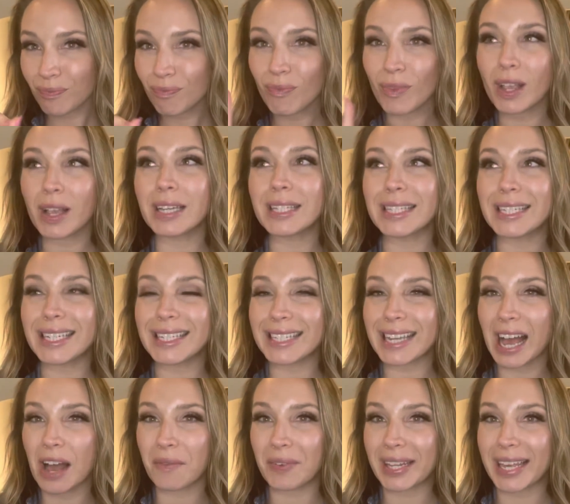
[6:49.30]
because it doesn't
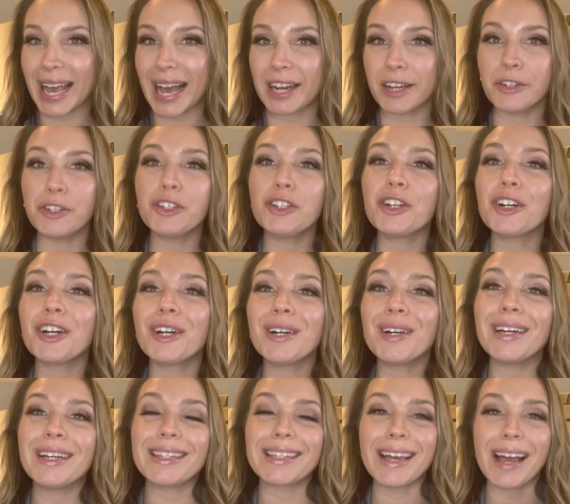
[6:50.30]
have any added
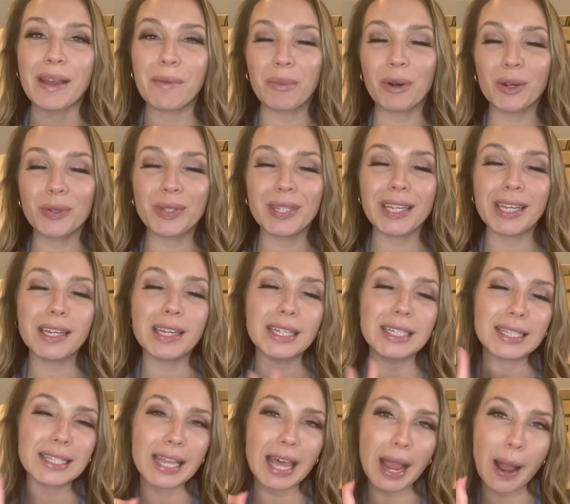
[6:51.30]
sugar. It's high protein.
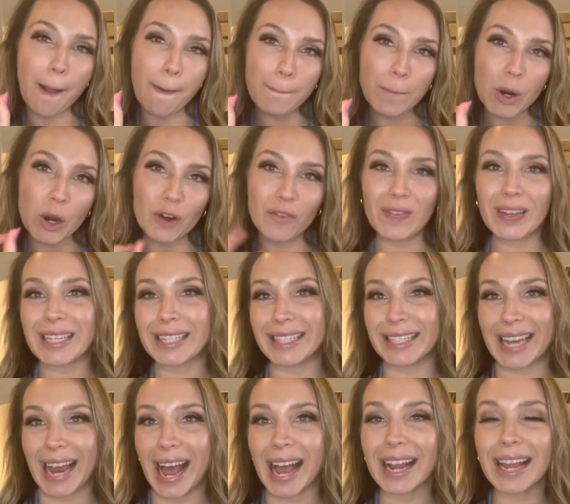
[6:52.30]
It's like perfect
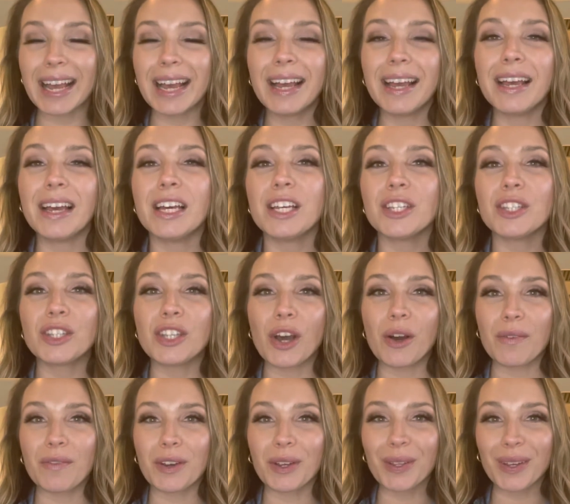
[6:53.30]
snack.
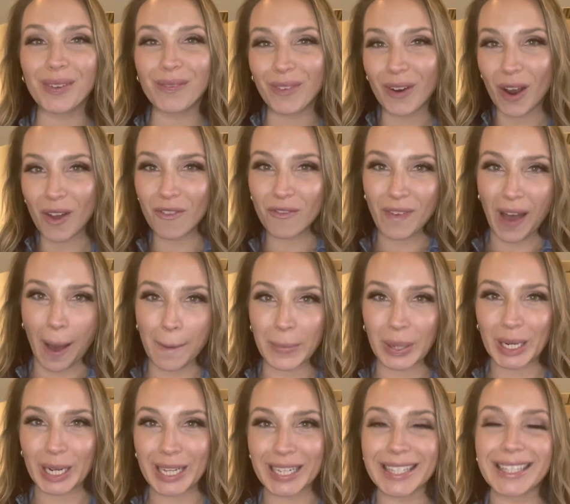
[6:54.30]
So if you're looking for a fat
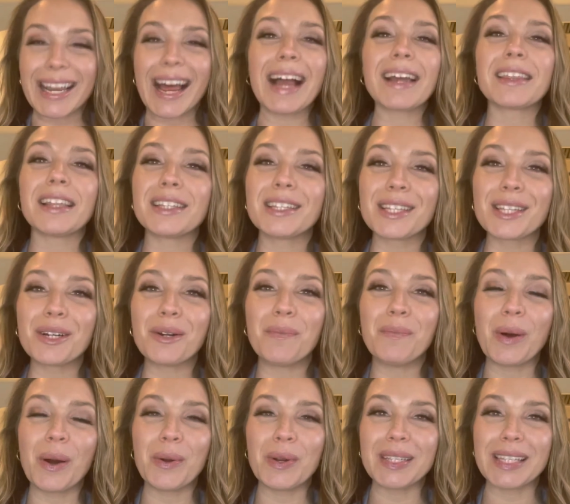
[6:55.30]
burning snack, that's a little
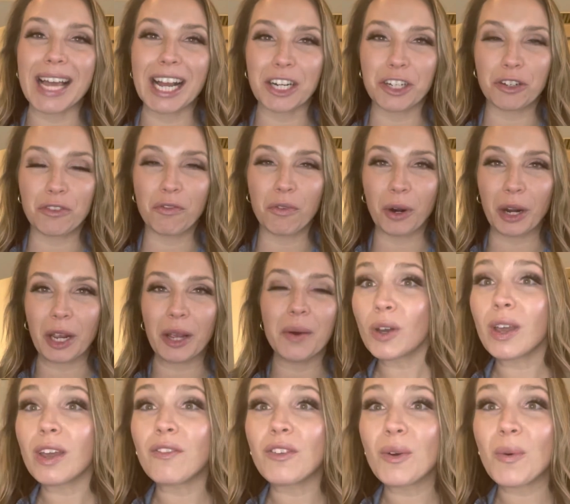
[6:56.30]
bonus action for you.
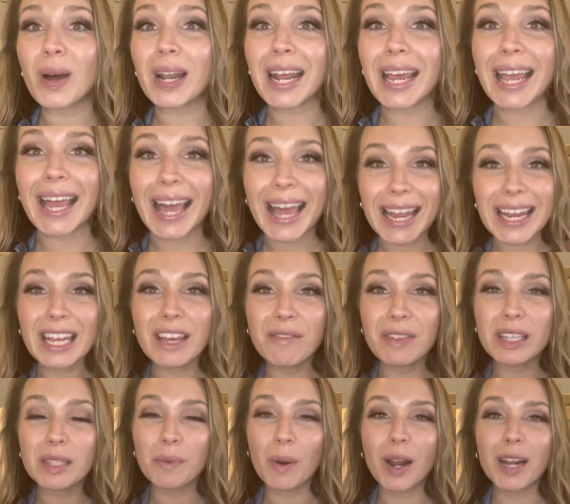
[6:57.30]
If you want any of
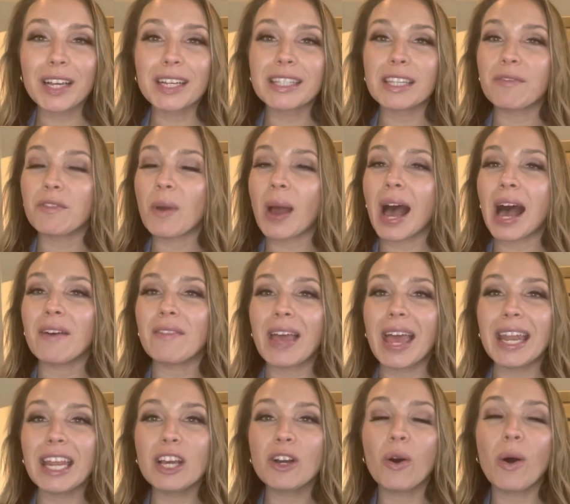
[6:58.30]
these products, if you have
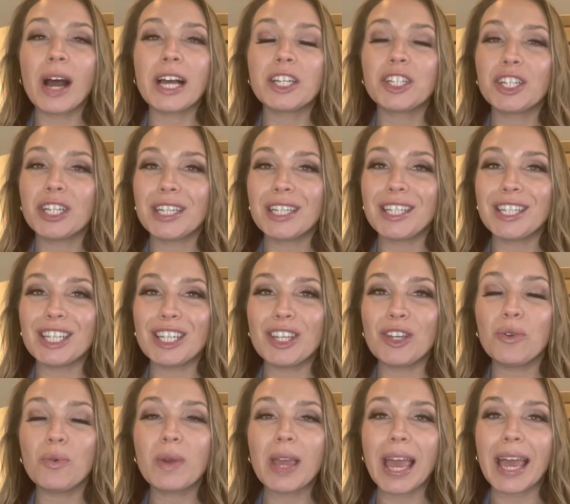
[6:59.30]
any questions,
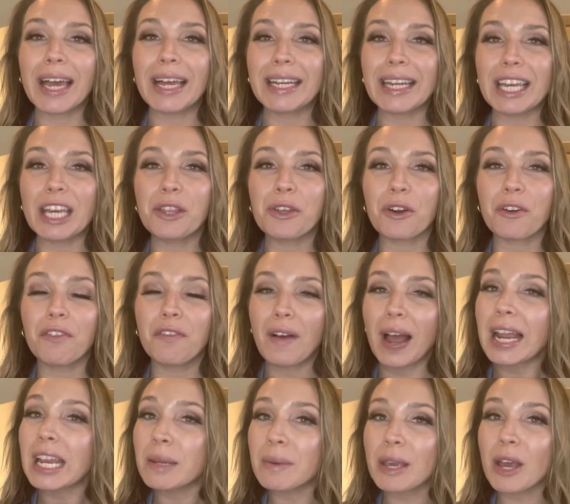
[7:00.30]
you can either find me